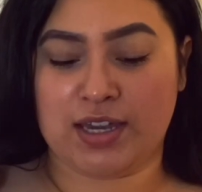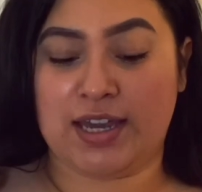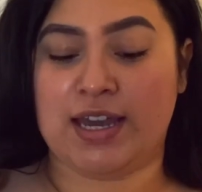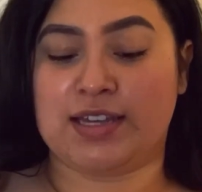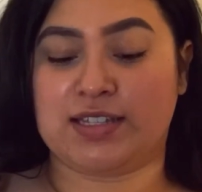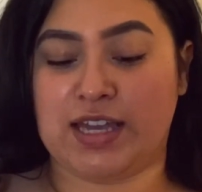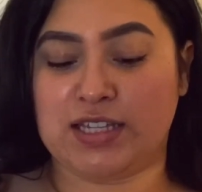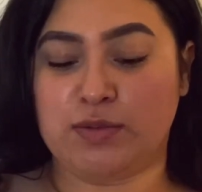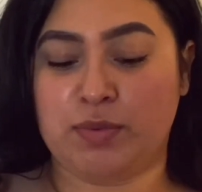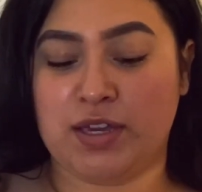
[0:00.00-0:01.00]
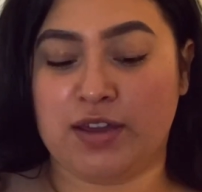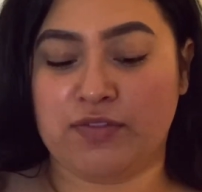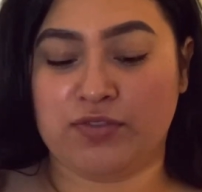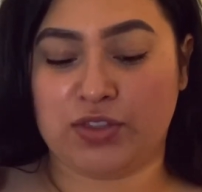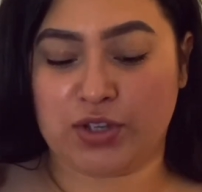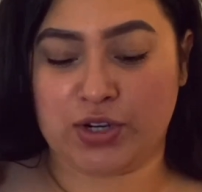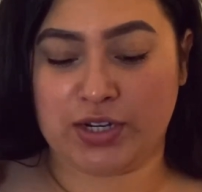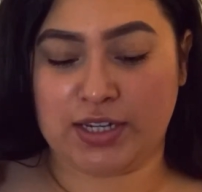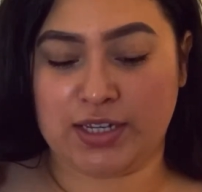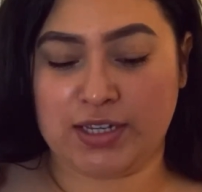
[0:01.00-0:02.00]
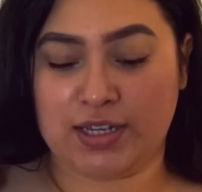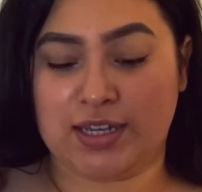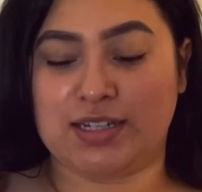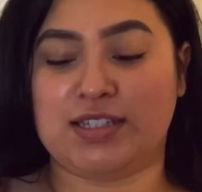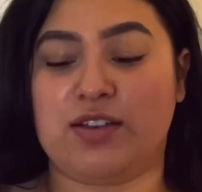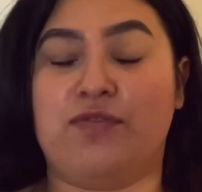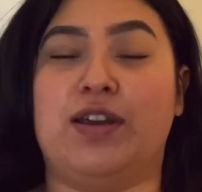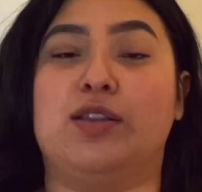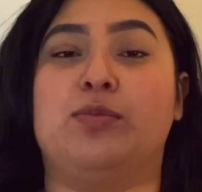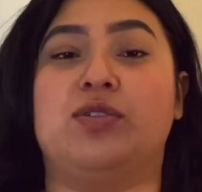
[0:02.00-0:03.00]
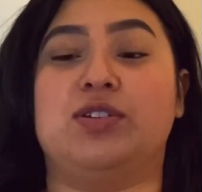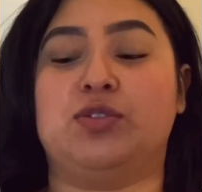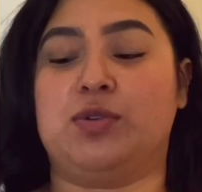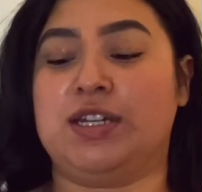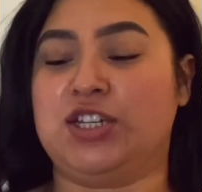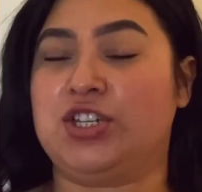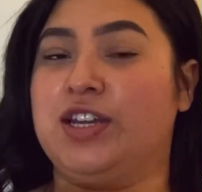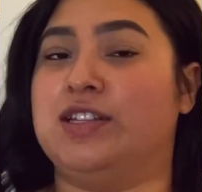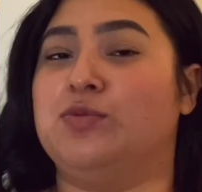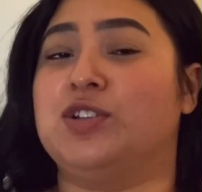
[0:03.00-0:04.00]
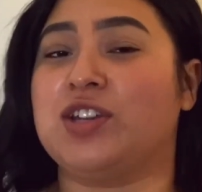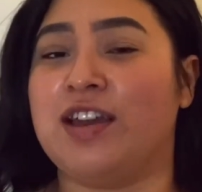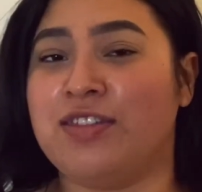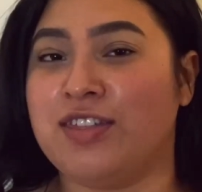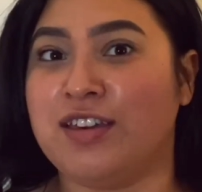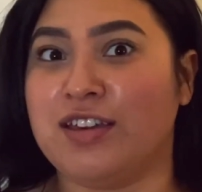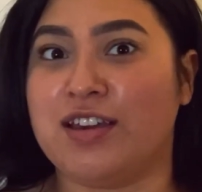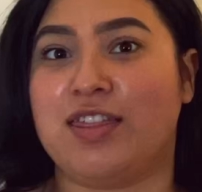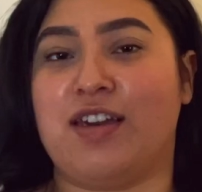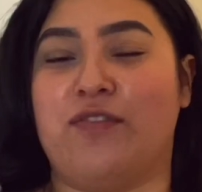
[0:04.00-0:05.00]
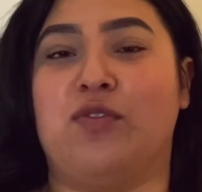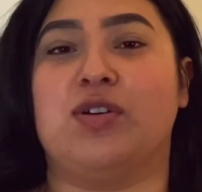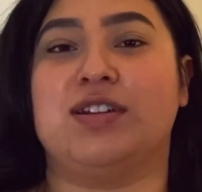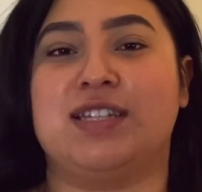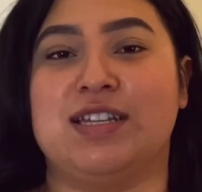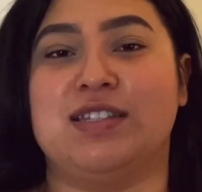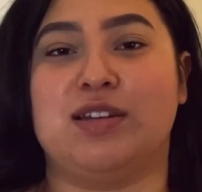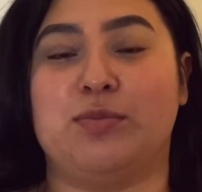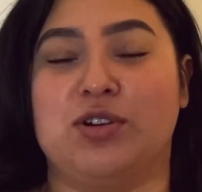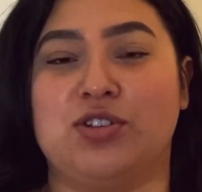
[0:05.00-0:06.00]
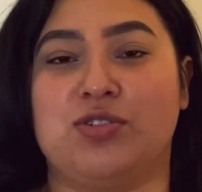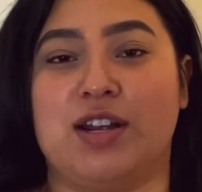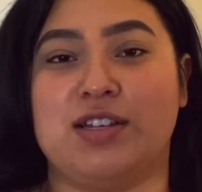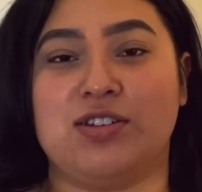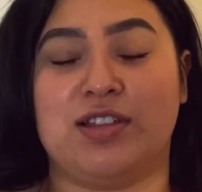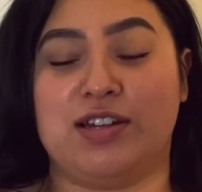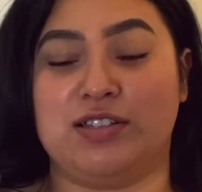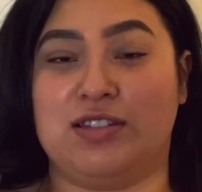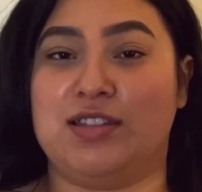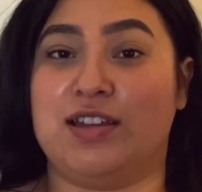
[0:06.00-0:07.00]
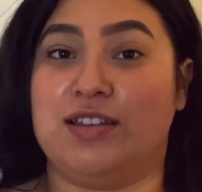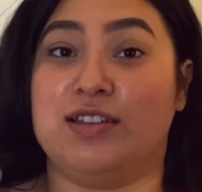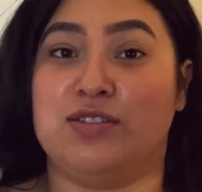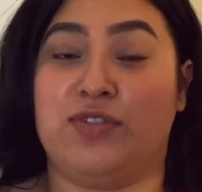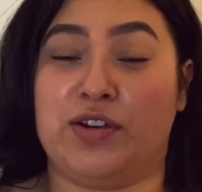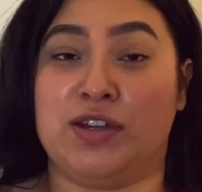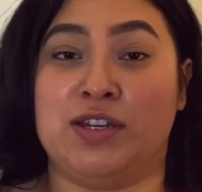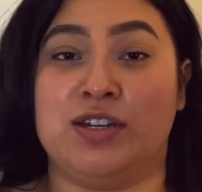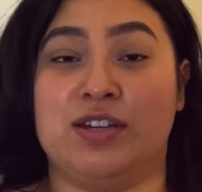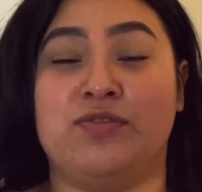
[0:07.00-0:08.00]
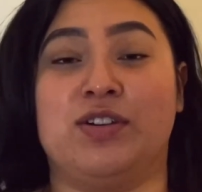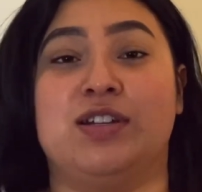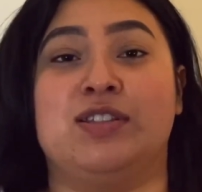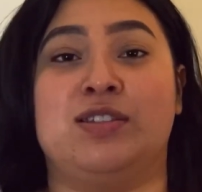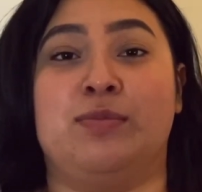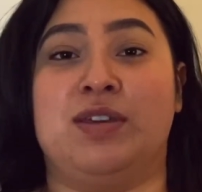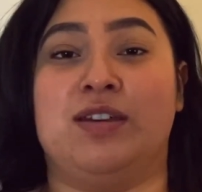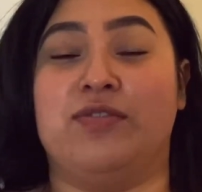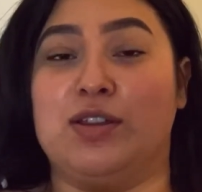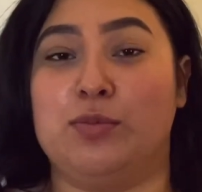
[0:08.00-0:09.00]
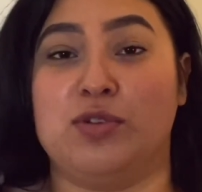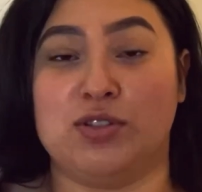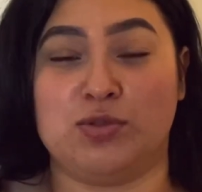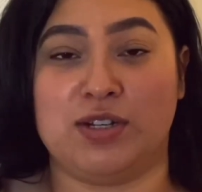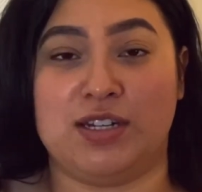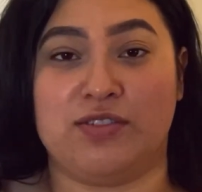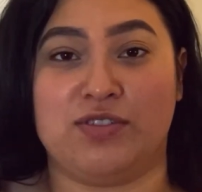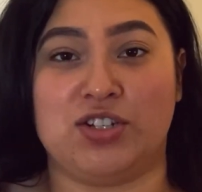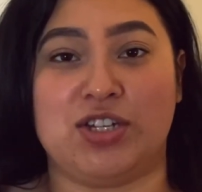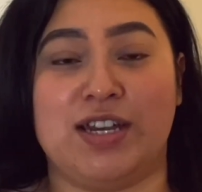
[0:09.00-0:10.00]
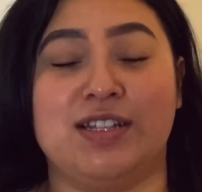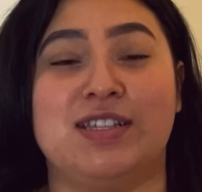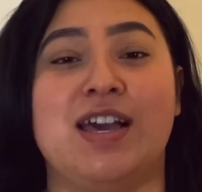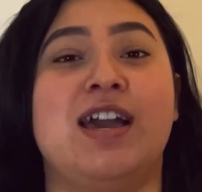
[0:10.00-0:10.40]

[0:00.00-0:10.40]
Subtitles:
It has SPF 30 and it's available in 20 shades, which I think that for a tinted moisturizer, that is very good for it to be available in 20 different shades.